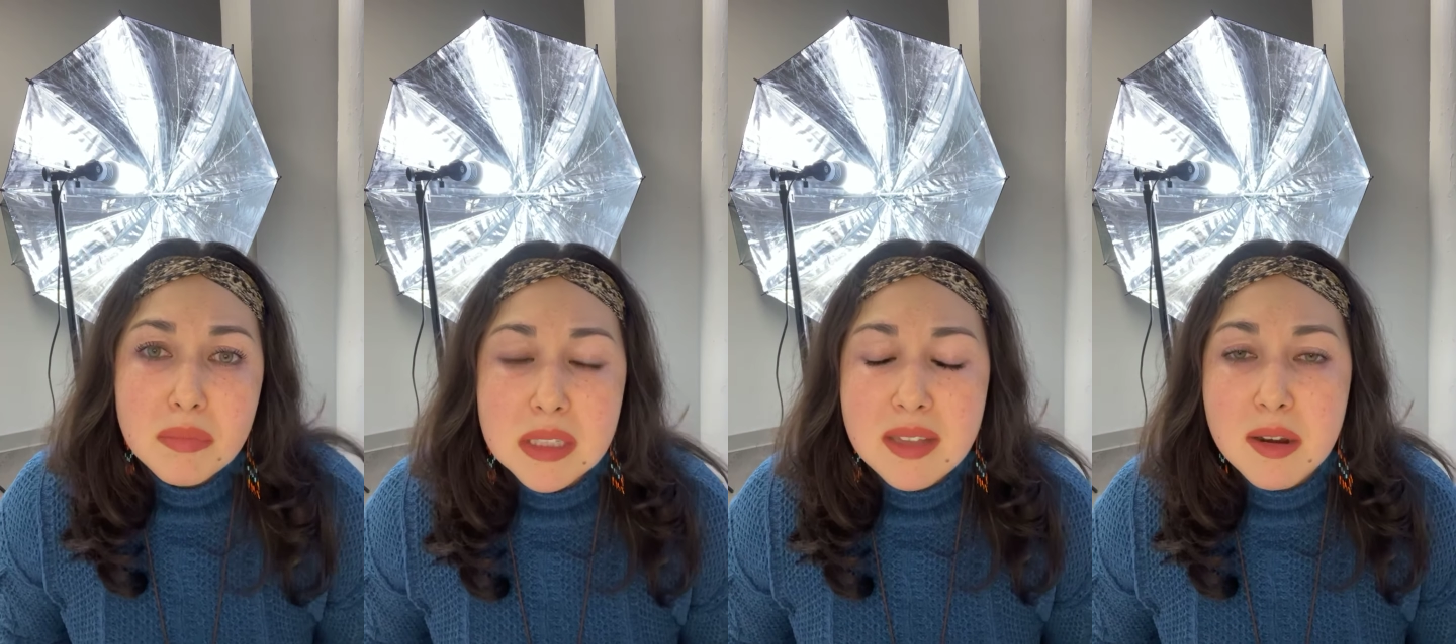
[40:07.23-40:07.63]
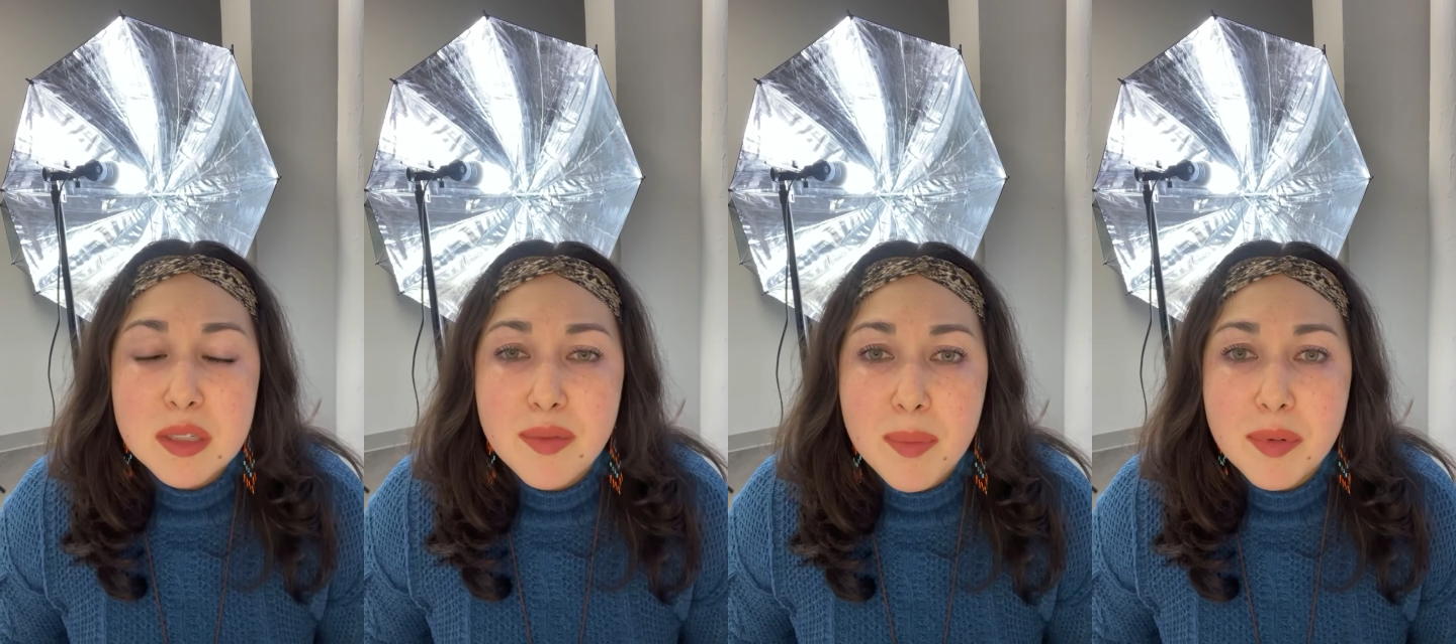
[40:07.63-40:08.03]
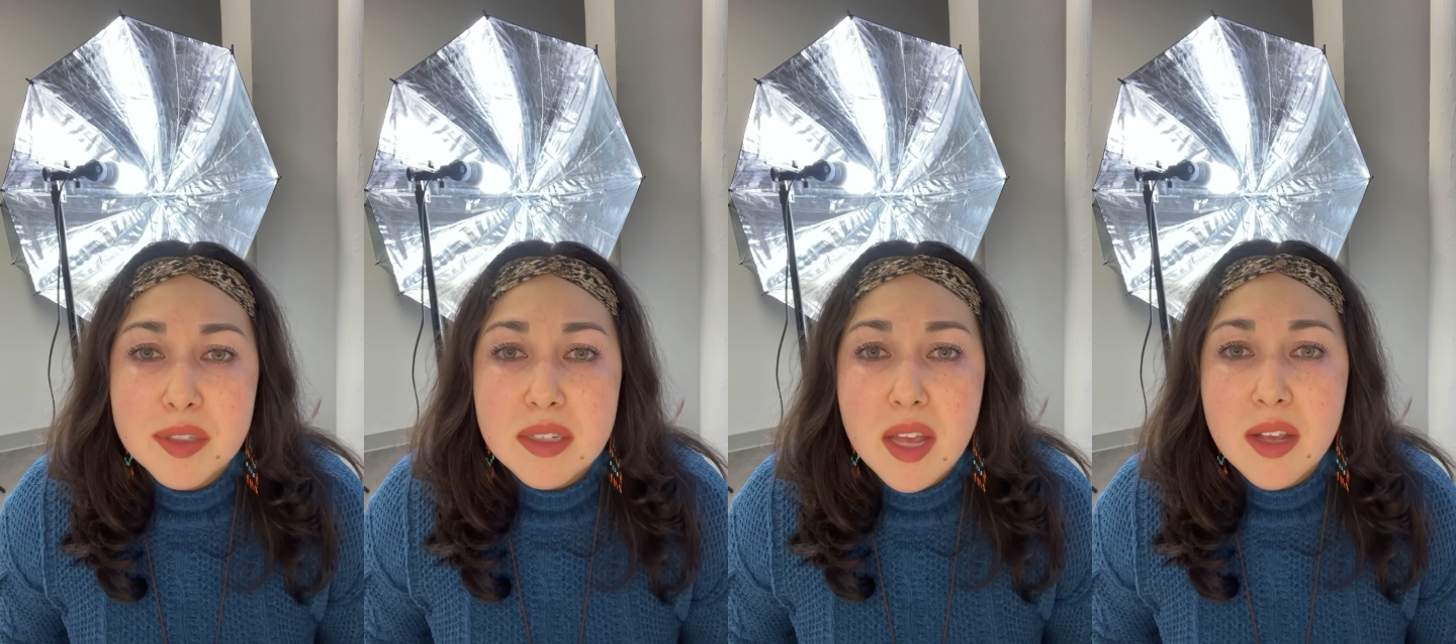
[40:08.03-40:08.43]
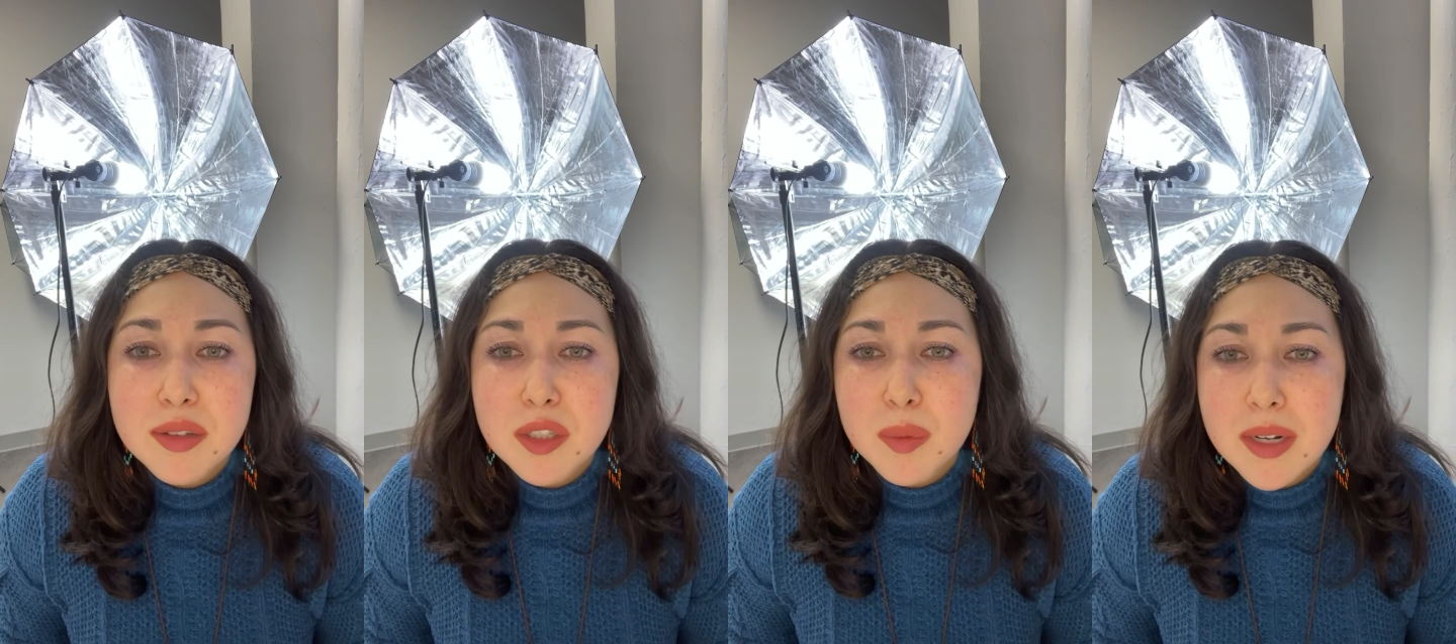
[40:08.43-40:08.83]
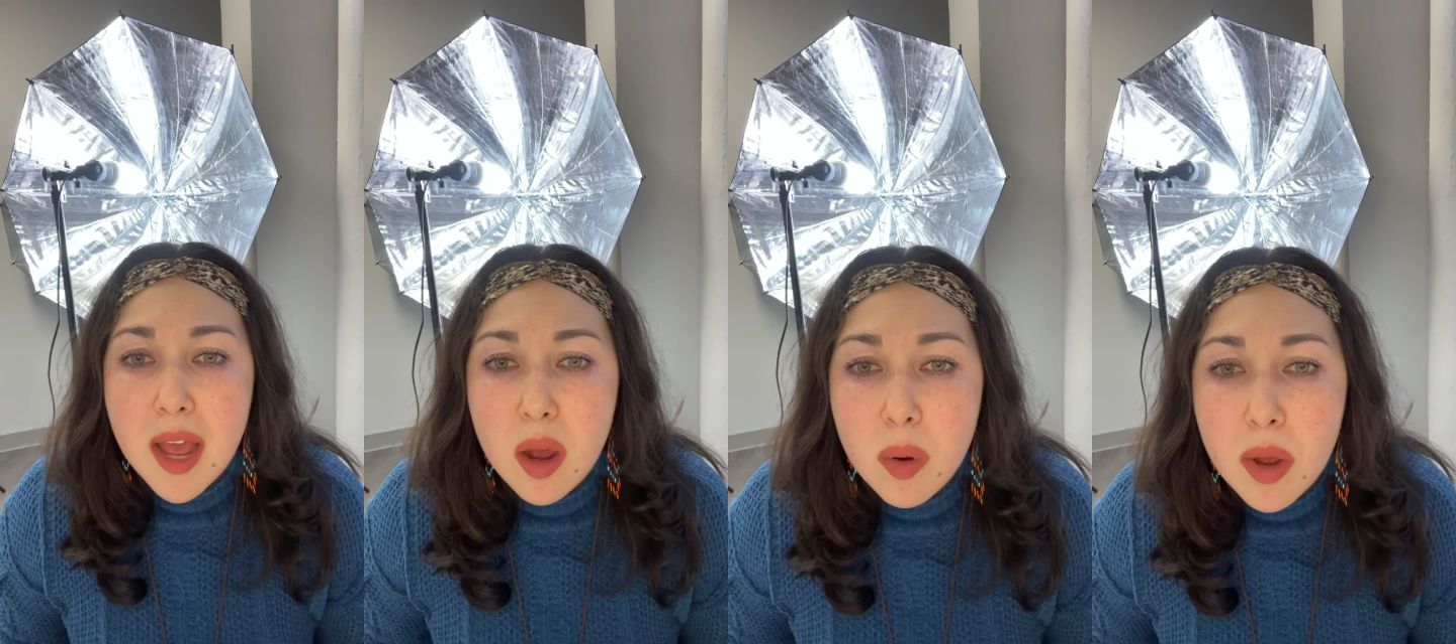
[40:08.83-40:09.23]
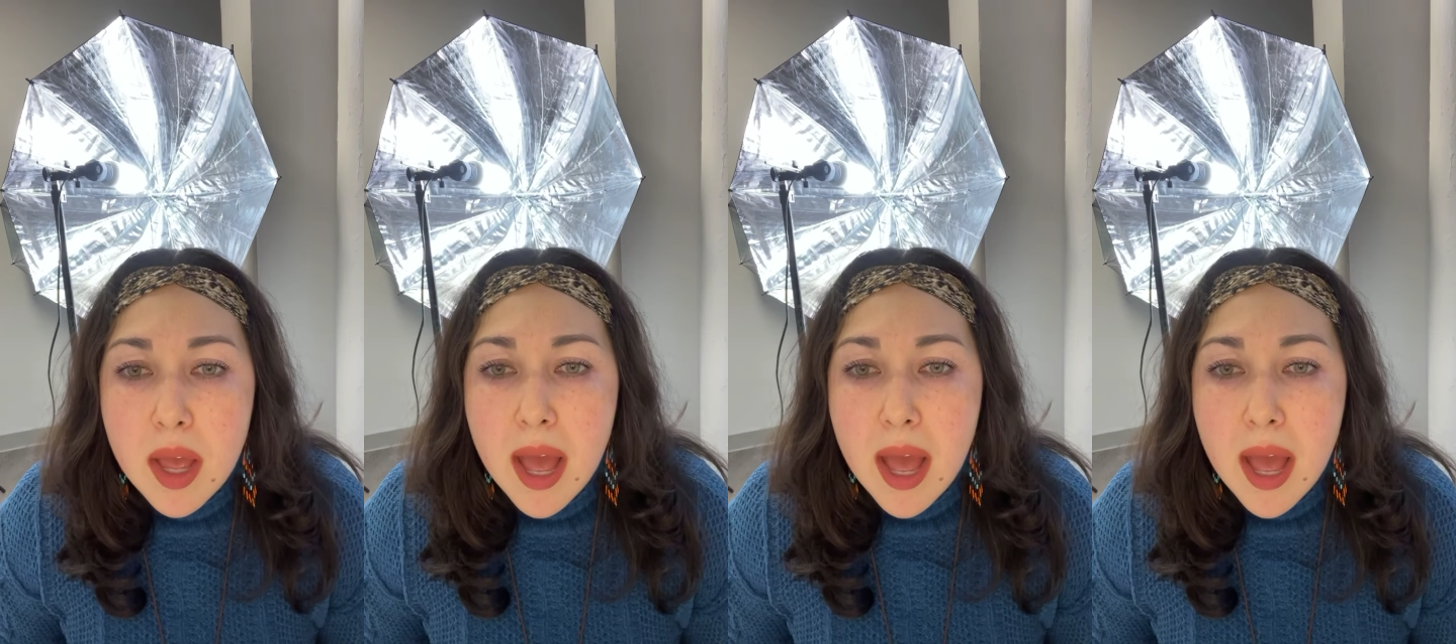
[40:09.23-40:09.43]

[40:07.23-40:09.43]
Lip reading: set yourself up for success. Do it now.